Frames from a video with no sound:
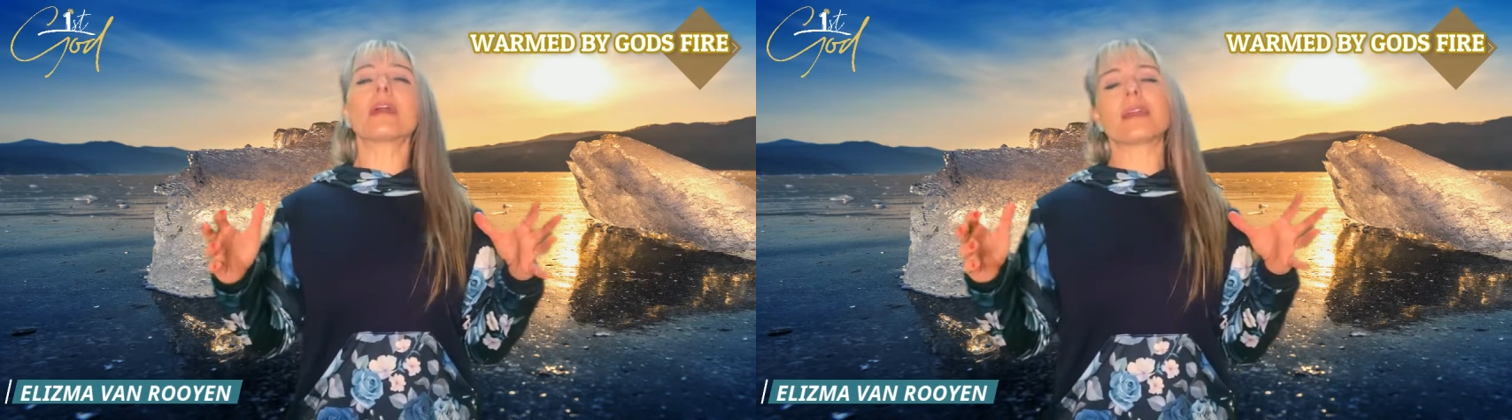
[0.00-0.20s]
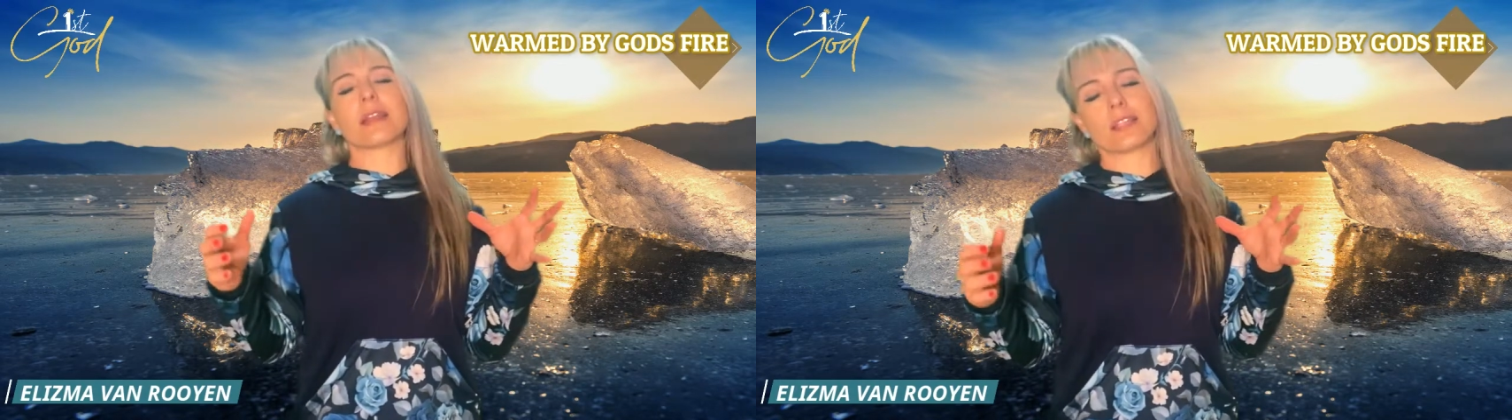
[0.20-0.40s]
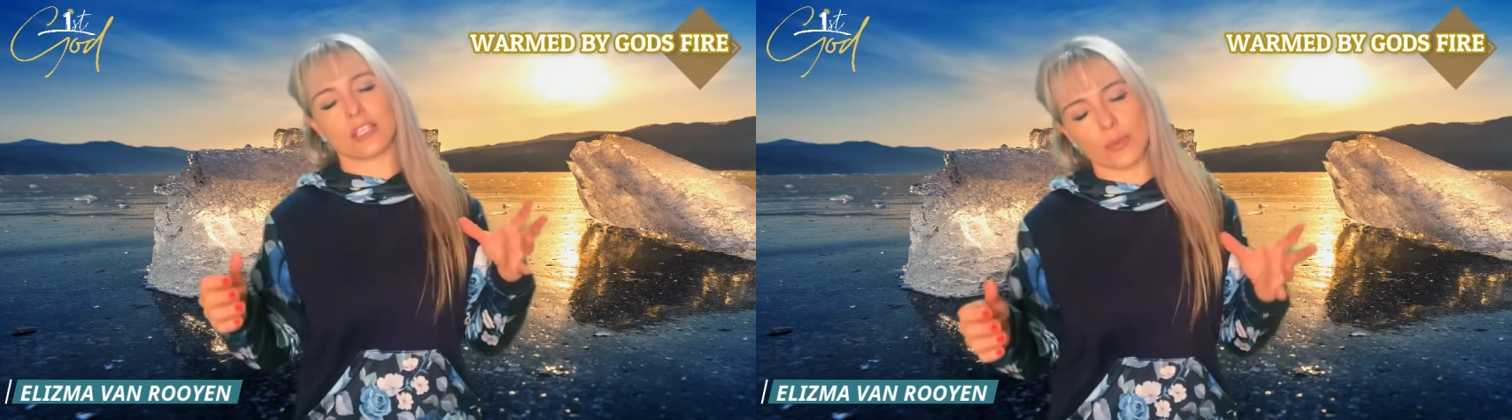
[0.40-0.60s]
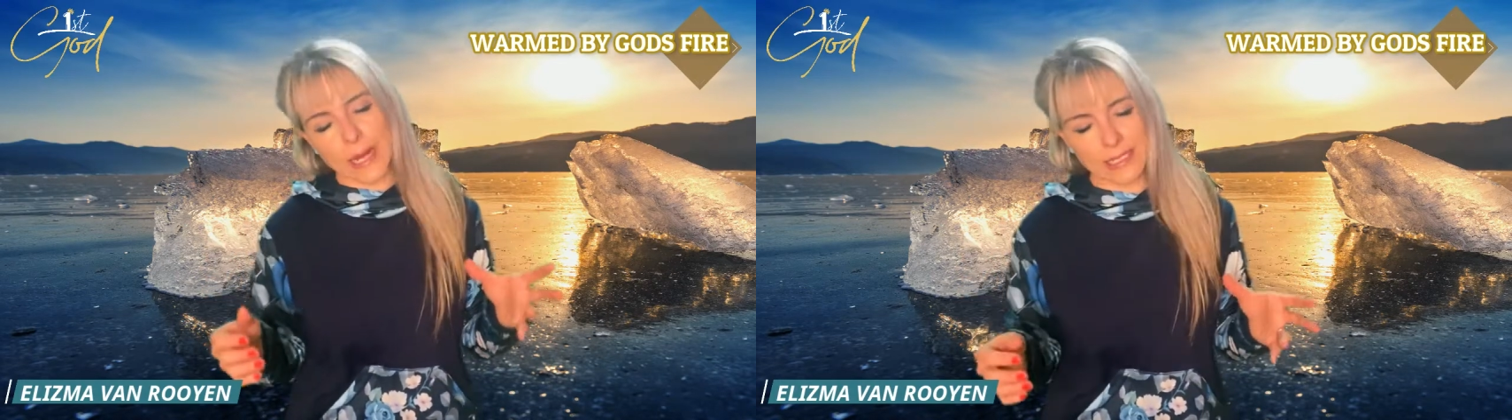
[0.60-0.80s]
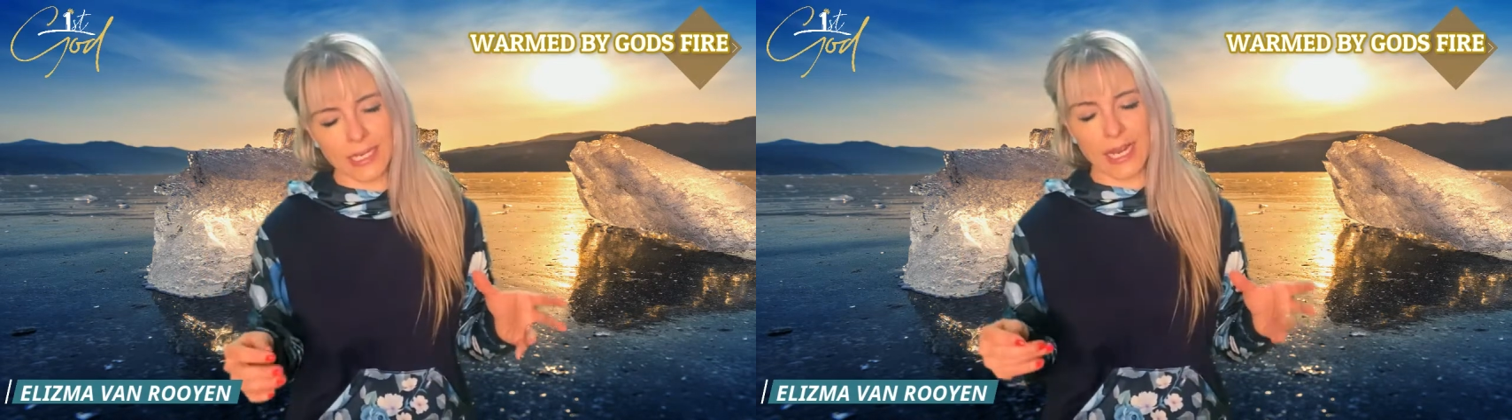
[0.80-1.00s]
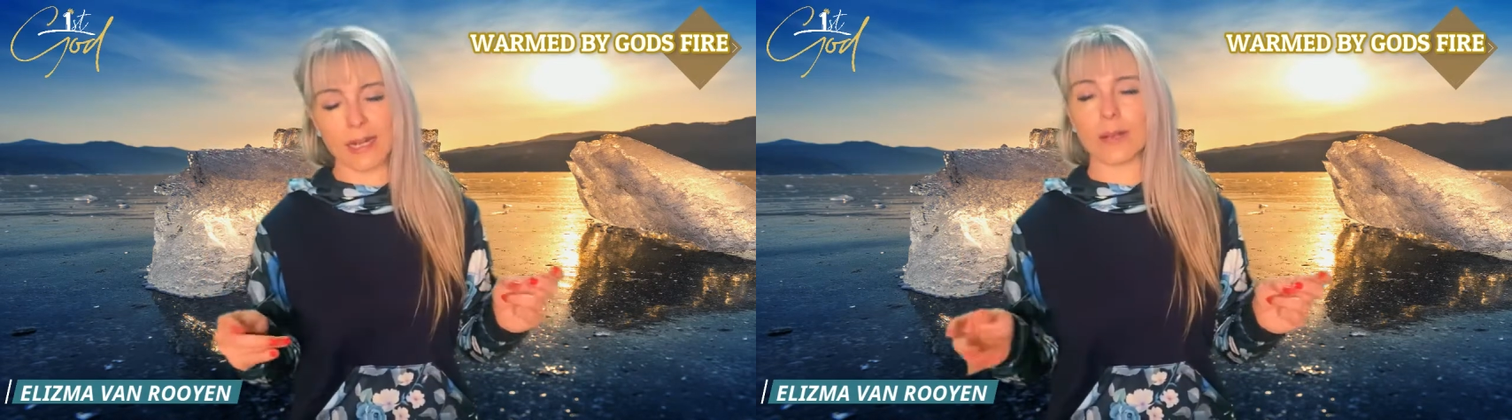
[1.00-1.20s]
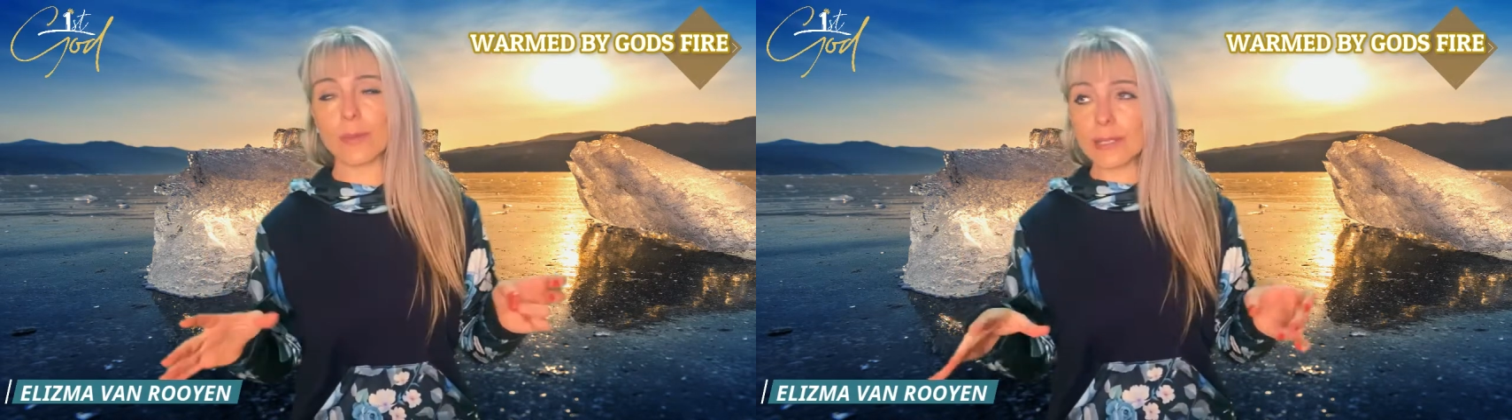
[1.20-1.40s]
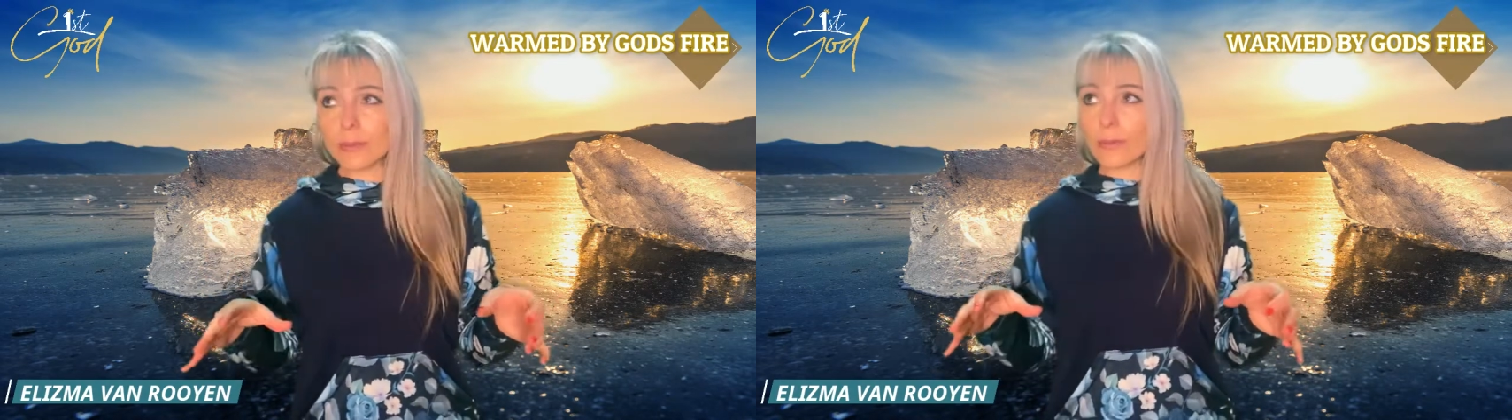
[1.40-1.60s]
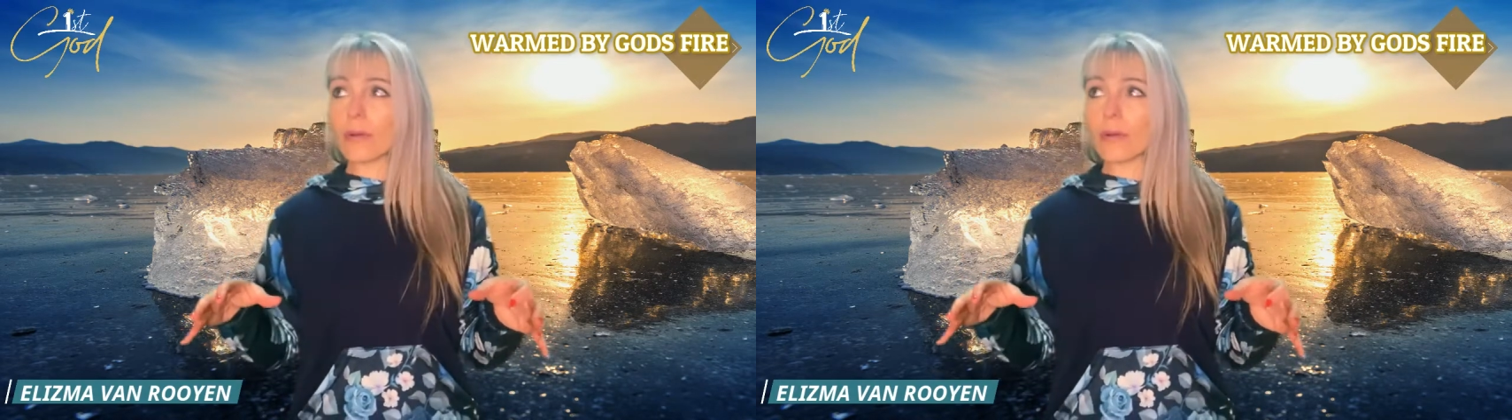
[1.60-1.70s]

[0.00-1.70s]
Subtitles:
and it just went again, and went,